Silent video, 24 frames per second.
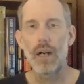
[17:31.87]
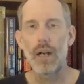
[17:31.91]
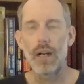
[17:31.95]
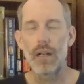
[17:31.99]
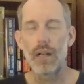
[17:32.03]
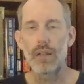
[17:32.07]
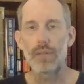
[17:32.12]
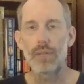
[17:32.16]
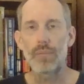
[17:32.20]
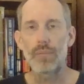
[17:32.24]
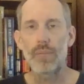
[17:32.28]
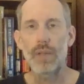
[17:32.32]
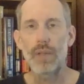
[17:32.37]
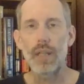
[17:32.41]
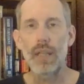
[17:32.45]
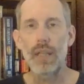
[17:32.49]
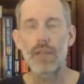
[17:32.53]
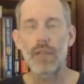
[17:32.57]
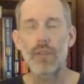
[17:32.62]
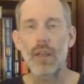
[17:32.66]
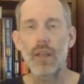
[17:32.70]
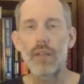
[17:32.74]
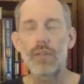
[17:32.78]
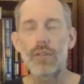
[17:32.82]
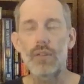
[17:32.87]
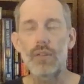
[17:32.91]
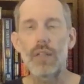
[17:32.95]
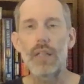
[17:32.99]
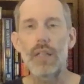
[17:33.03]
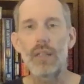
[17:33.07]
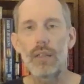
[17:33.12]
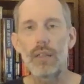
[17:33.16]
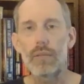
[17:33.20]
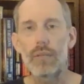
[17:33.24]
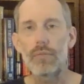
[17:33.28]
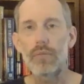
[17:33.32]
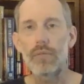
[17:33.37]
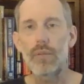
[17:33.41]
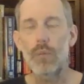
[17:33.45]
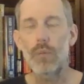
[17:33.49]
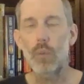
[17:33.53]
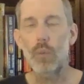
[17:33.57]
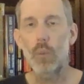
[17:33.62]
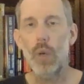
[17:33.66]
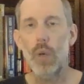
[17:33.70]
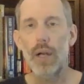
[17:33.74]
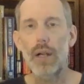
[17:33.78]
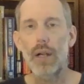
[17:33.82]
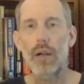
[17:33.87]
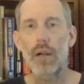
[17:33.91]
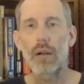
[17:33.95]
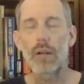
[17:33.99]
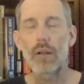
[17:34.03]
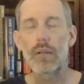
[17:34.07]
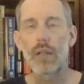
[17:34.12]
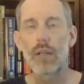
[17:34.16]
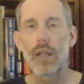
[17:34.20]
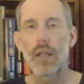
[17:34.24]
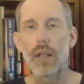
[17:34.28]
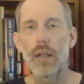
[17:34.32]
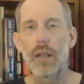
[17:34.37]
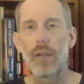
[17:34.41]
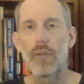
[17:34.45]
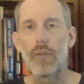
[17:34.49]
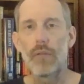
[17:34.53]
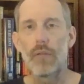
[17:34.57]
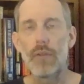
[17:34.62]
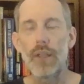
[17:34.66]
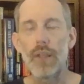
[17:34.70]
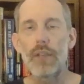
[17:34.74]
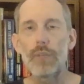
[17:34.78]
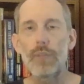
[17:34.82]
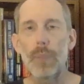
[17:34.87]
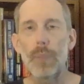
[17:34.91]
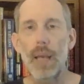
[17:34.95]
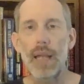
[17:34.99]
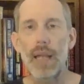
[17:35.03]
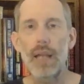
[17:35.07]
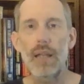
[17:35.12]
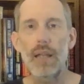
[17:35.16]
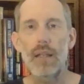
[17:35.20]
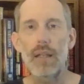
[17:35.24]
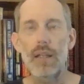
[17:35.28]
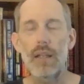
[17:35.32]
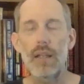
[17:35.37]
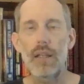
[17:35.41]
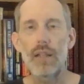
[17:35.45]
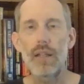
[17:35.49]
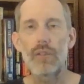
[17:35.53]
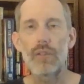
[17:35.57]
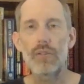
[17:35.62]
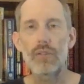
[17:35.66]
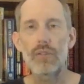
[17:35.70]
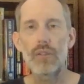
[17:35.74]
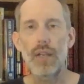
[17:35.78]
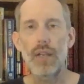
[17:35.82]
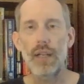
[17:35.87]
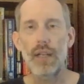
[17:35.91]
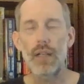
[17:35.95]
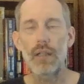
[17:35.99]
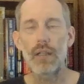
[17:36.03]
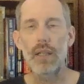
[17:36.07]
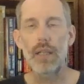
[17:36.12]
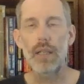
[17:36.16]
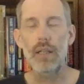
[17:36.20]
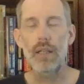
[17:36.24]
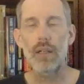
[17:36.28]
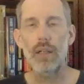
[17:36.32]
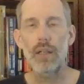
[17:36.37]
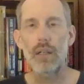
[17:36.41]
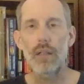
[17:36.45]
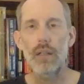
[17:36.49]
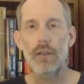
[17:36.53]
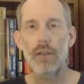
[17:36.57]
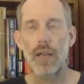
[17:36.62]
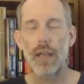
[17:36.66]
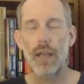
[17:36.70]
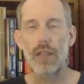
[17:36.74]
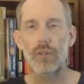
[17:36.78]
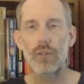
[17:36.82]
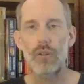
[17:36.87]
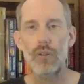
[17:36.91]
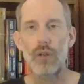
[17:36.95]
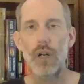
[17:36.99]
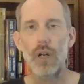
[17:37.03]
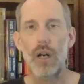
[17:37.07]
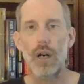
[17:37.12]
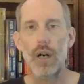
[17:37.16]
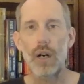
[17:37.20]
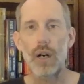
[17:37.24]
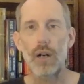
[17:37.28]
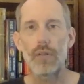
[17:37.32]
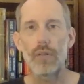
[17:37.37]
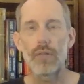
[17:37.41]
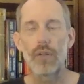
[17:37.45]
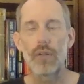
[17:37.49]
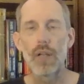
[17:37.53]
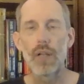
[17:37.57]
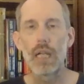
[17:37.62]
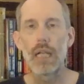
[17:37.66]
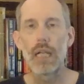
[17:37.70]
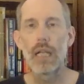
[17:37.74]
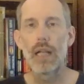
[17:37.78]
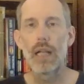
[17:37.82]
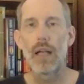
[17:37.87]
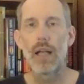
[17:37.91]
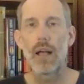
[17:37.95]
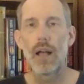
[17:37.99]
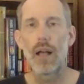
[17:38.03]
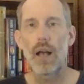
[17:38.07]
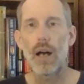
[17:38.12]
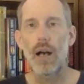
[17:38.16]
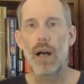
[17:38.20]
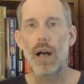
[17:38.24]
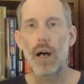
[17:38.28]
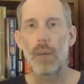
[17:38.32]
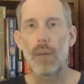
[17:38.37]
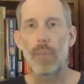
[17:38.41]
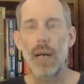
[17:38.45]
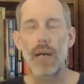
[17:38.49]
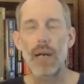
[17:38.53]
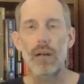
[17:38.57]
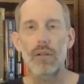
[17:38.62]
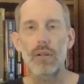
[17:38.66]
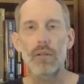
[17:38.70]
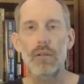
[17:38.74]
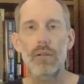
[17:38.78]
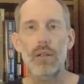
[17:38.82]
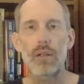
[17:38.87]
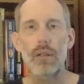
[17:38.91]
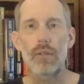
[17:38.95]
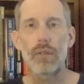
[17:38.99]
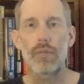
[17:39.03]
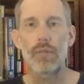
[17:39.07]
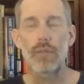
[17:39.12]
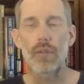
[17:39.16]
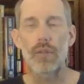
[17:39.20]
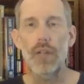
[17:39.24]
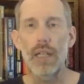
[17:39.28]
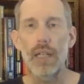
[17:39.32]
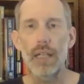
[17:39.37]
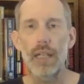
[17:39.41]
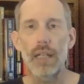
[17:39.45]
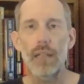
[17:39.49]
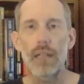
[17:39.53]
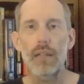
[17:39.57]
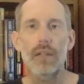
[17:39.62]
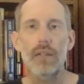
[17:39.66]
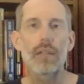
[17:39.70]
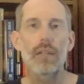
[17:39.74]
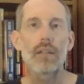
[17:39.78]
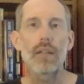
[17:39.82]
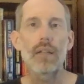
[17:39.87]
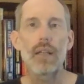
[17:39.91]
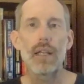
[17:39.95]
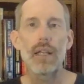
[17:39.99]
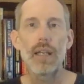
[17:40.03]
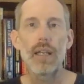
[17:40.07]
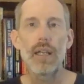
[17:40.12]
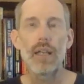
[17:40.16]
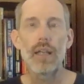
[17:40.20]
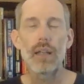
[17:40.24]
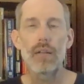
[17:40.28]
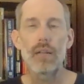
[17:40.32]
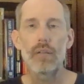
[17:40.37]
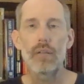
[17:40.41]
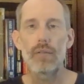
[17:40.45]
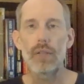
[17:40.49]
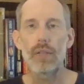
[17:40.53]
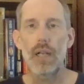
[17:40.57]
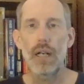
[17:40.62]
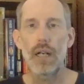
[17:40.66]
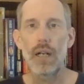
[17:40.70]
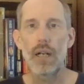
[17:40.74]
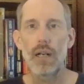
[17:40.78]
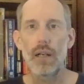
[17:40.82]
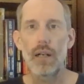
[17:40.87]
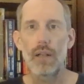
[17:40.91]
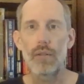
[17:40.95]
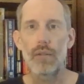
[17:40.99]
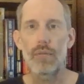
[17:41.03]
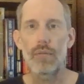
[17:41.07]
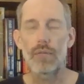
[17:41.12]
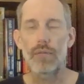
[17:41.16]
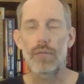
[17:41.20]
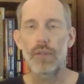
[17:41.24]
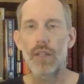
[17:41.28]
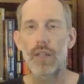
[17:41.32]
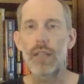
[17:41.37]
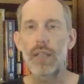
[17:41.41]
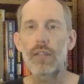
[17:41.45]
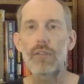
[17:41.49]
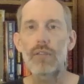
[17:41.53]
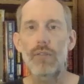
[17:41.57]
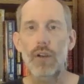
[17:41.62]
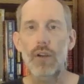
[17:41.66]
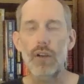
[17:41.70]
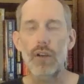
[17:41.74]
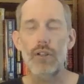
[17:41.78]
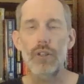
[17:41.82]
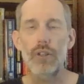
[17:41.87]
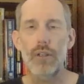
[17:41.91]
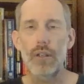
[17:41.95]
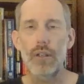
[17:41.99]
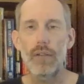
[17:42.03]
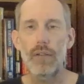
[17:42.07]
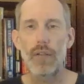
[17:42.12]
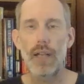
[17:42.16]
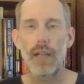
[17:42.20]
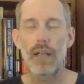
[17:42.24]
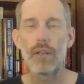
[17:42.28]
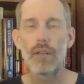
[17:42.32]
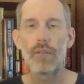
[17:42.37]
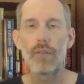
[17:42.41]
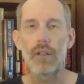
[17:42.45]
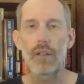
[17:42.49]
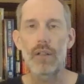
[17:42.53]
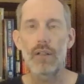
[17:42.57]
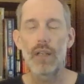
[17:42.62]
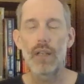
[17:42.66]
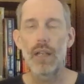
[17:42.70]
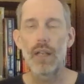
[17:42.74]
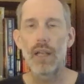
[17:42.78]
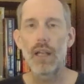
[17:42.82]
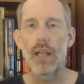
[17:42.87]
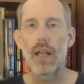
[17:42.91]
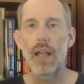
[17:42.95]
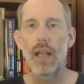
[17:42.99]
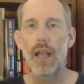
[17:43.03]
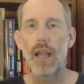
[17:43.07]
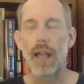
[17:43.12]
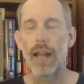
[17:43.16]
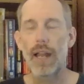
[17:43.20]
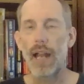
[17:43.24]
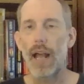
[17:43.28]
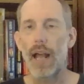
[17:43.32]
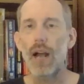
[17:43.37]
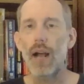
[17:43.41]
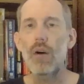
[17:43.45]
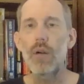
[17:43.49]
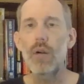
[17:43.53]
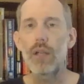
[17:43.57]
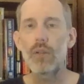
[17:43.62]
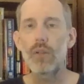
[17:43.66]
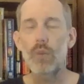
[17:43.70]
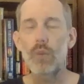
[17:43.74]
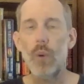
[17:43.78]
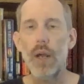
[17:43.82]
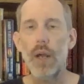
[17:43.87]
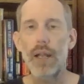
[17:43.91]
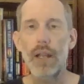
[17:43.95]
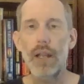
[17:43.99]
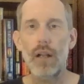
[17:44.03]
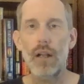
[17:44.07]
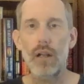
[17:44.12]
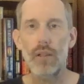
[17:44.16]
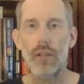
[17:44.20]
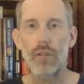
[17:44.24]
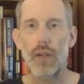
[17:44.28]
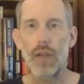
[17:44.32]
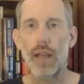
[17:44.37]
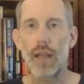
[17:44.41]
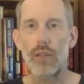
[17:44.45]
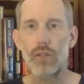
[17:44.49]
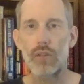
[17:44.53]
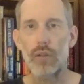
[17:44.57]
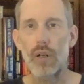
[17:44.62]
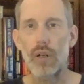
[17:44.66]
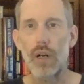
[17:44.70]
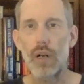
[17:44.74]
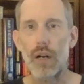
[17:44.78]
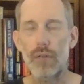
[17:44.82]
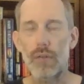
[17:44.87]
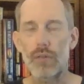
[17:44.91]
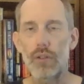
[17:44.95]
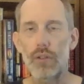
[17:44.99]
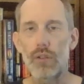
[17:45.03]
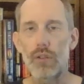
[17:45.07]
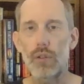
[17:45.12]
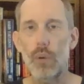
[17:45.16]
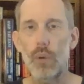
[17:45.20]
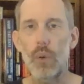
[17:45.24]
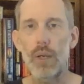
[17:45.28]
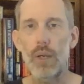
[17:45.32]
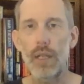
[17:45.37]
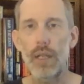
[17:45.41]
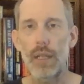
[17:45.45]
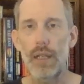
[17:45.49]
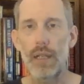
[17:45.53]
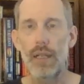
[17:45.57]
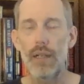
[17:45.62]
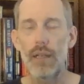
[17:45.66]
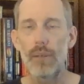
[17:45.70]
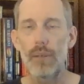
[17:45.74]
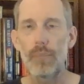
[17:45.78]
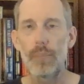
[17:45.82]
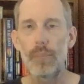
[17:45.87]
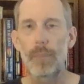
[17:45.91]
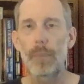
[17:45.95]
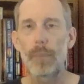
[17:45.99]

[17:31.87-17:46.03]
uh, is a scene where Fizban is telling Tasslehoff about Flint in uh, Flint's version of heaven and how he's waiting on Tasslehoff to join him.